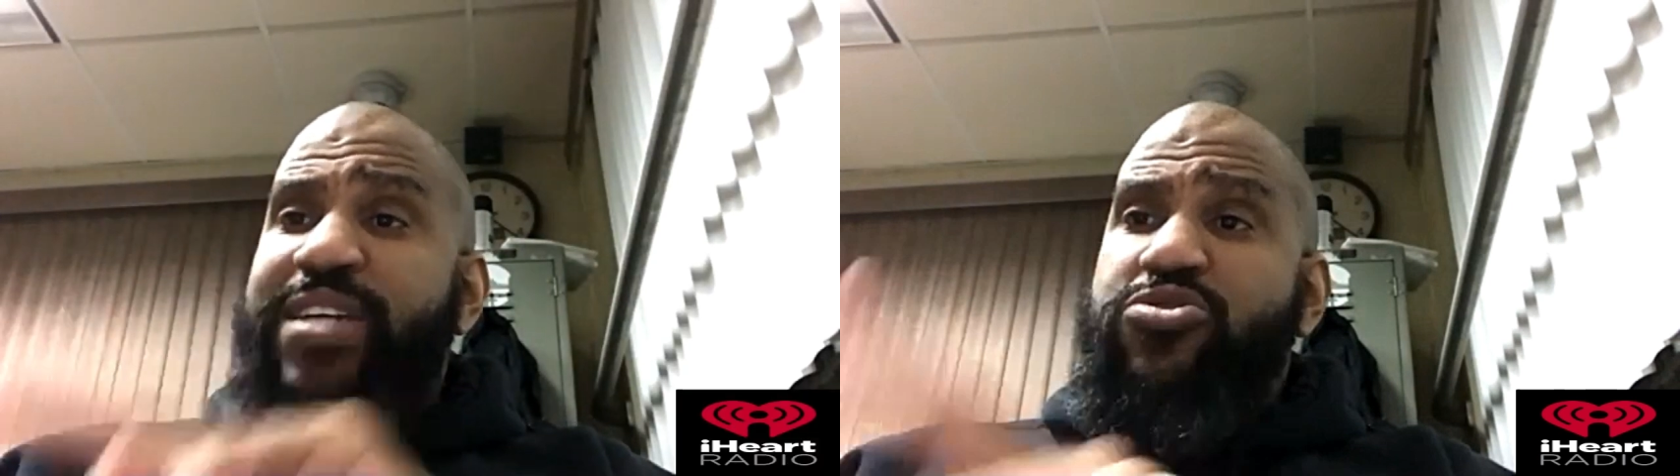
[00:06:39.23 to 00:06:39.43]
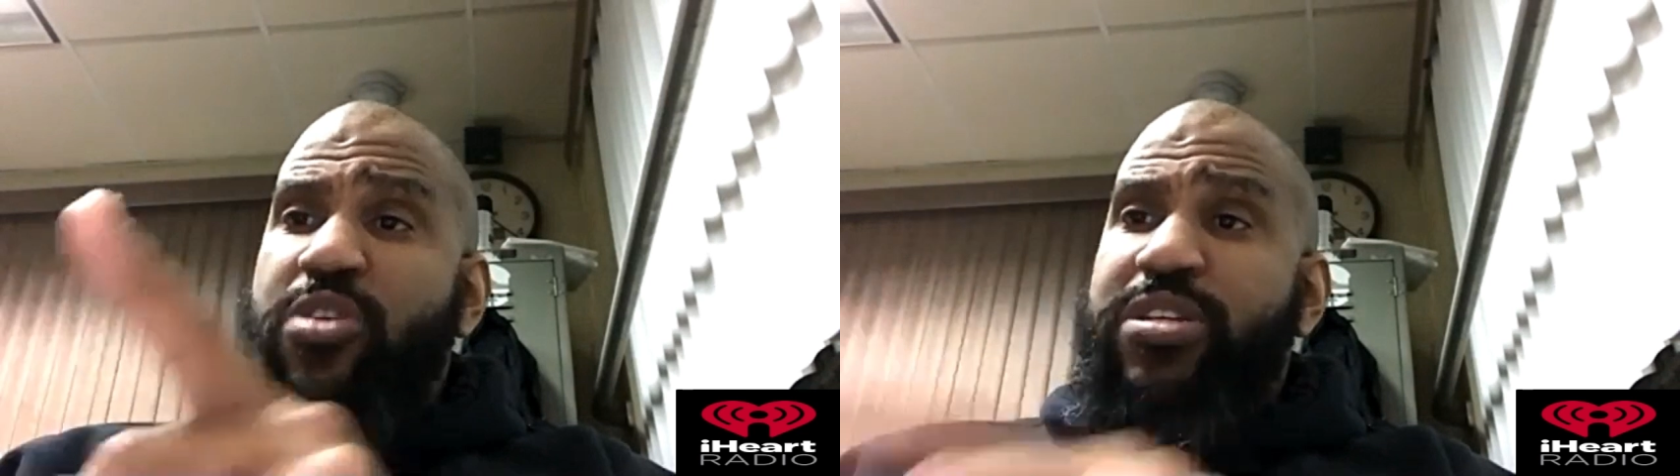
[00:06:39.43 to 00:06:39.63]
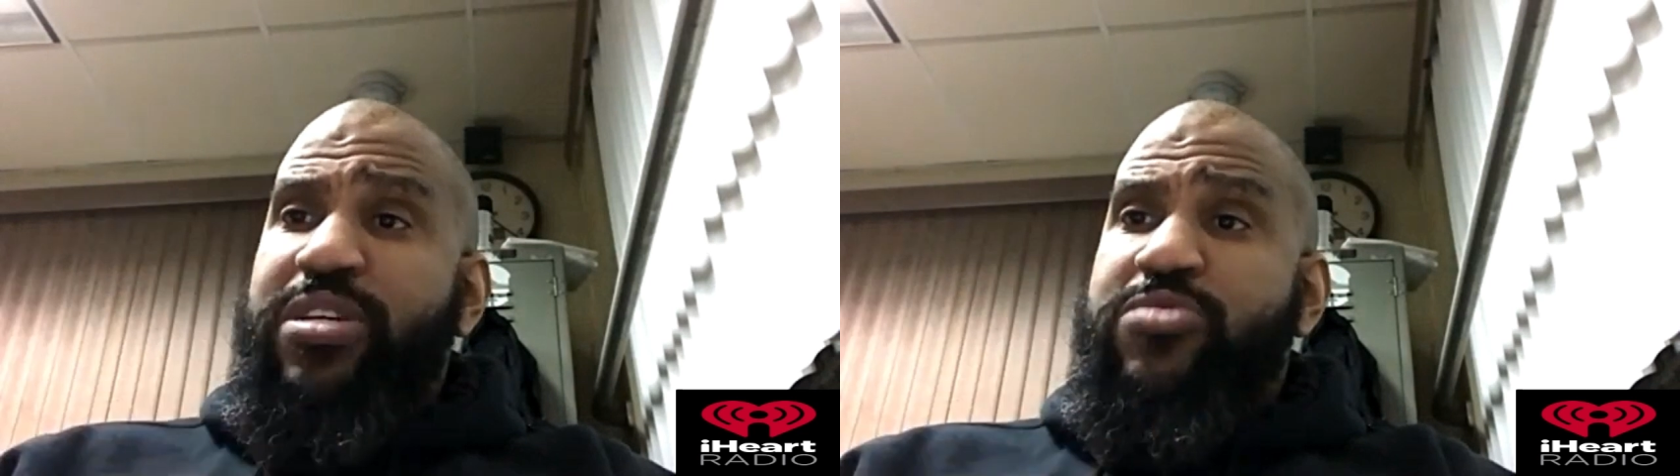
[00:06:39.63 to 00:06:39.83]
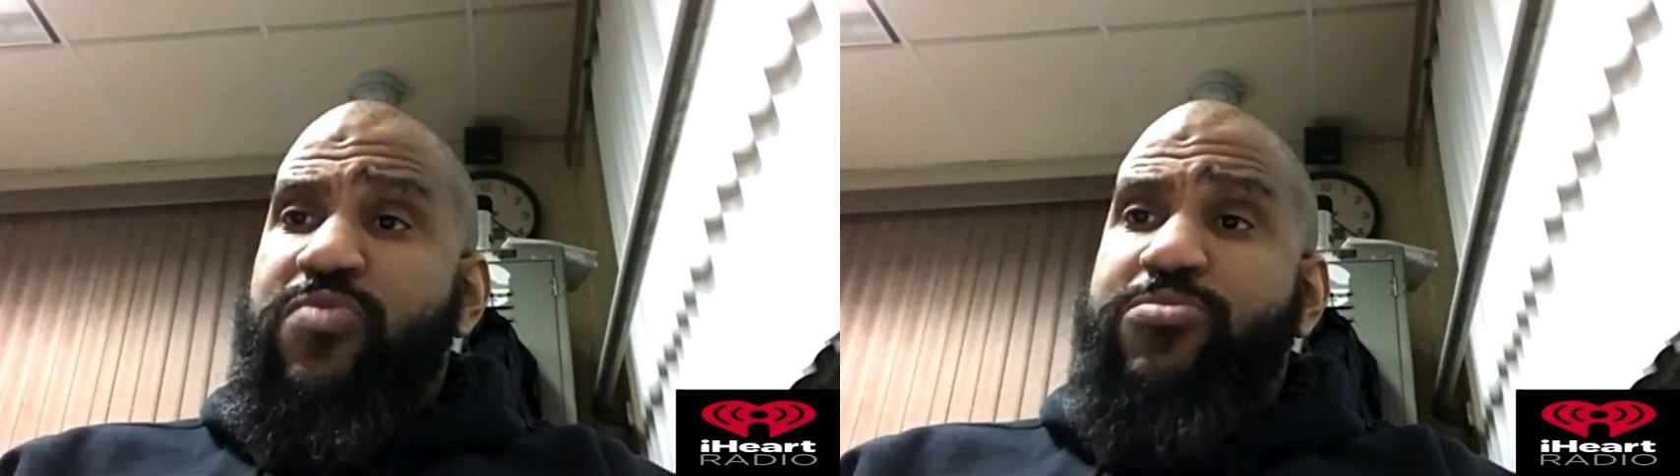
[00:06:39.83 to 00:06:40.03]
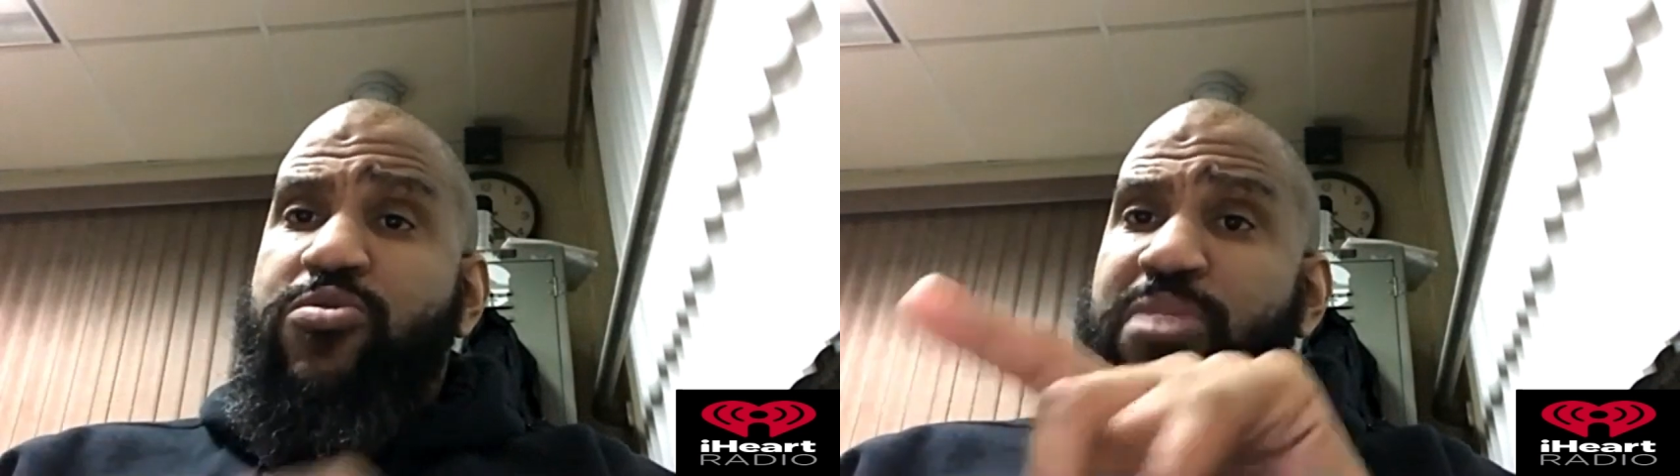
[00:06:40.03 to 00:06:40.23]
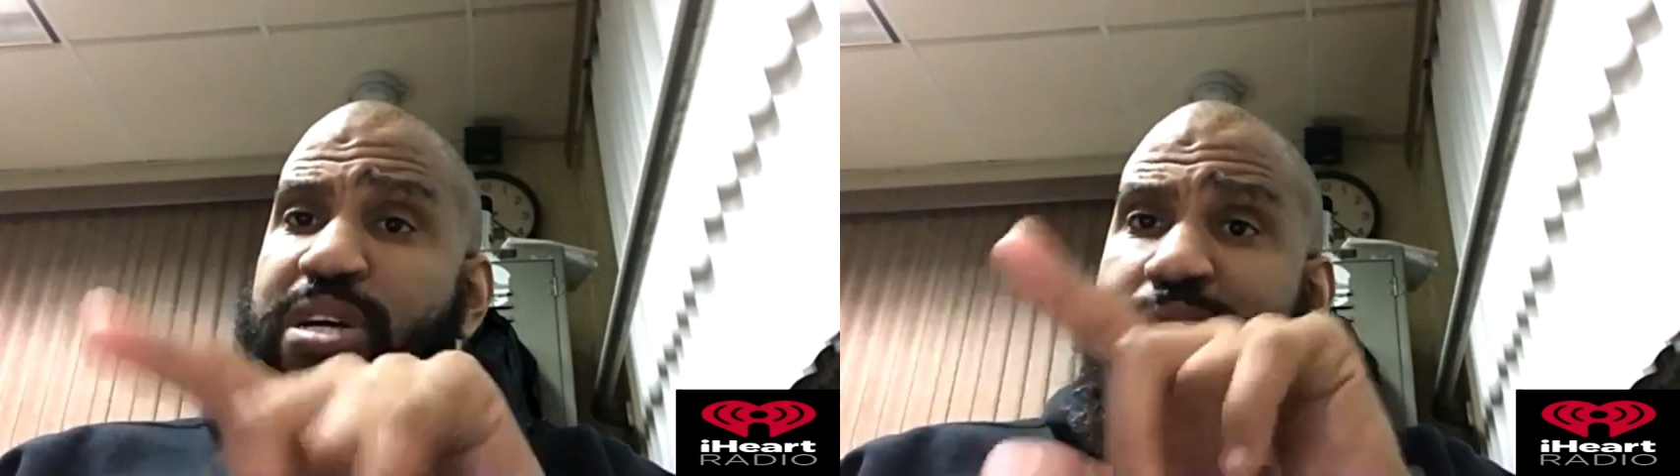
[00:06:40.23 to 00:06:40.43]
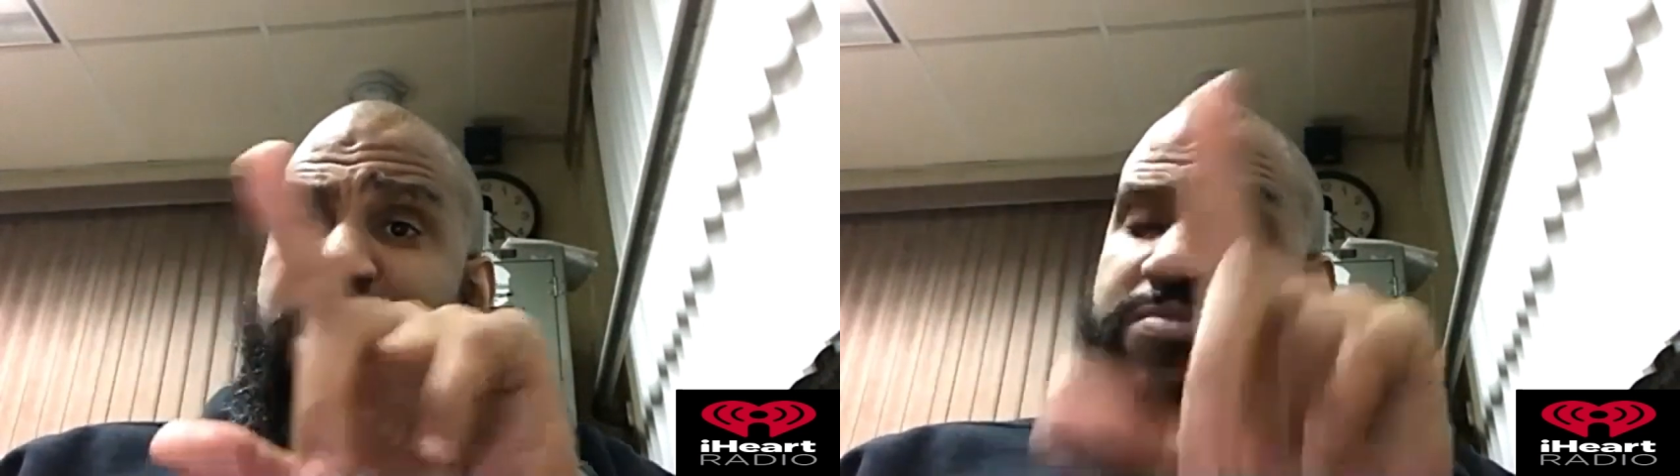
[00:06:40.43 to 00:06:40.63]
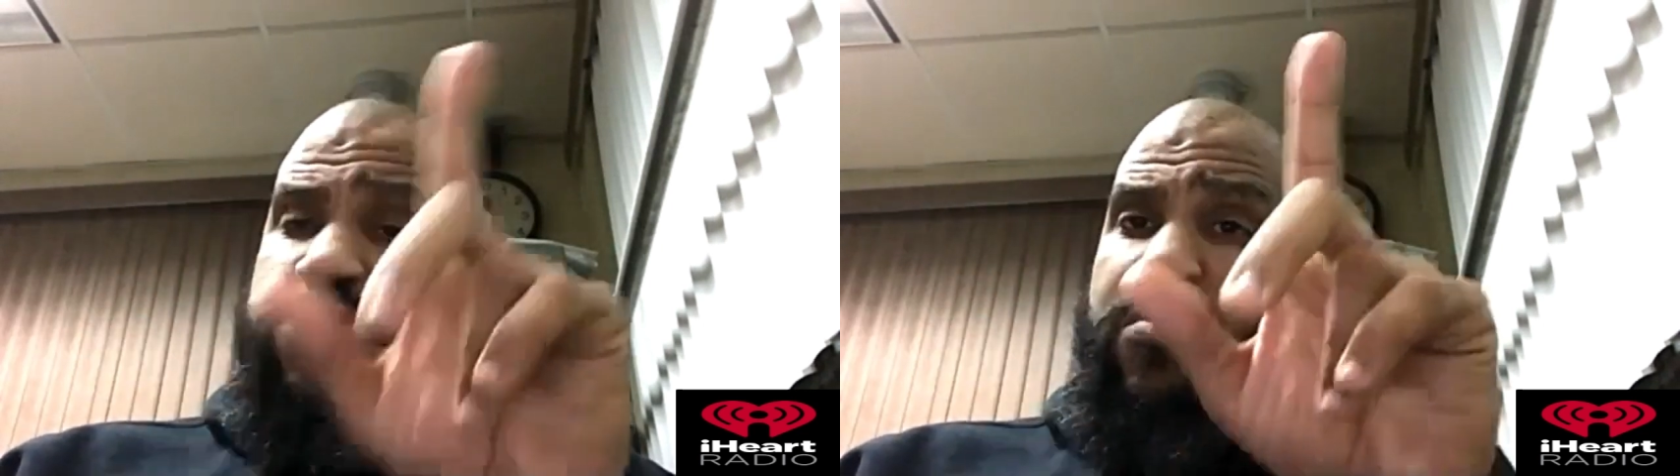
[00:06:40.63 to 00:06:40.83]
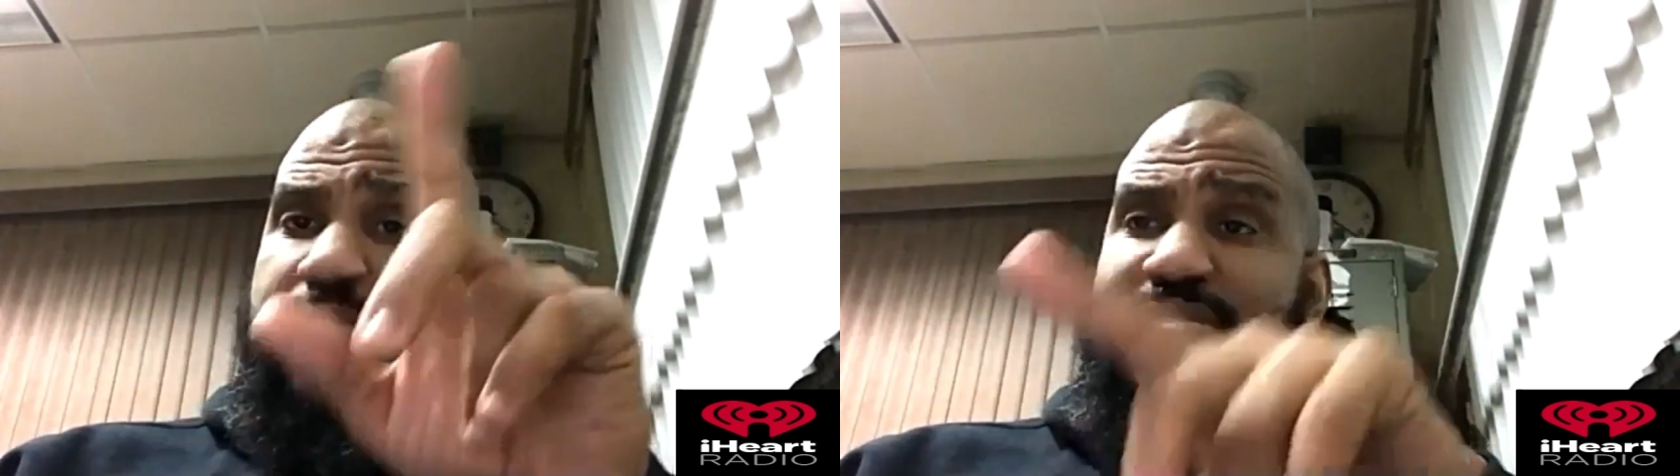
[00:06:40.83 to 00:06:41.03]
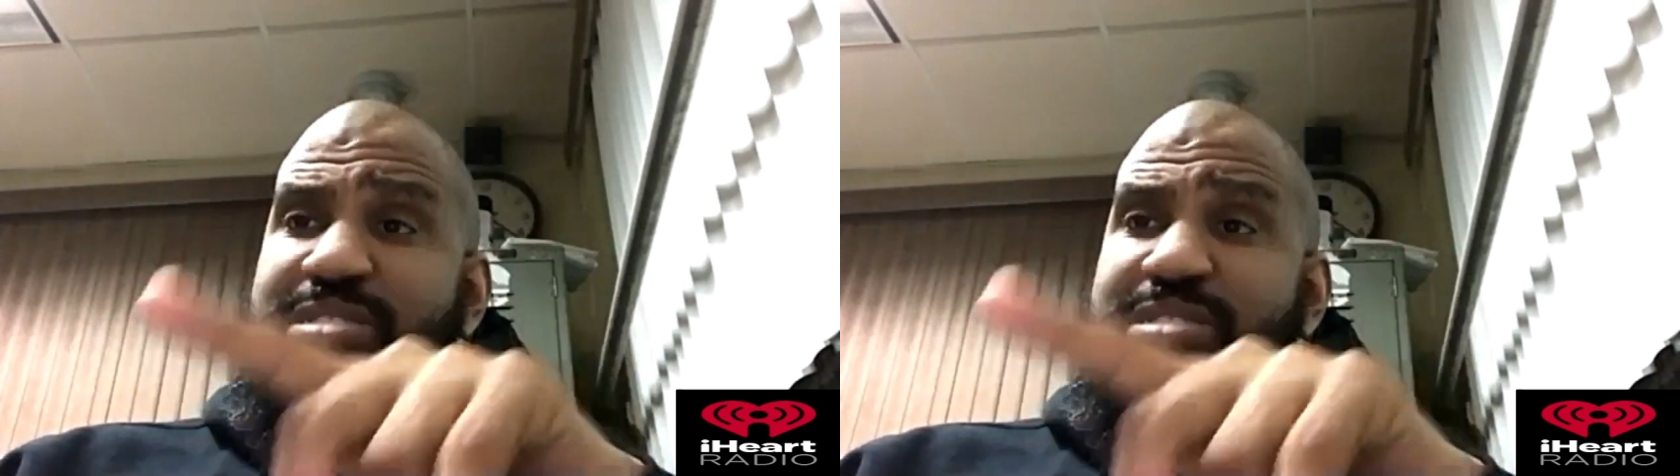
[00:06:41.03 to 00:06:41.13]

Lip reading: Sorry to interrupt you, but David Stern is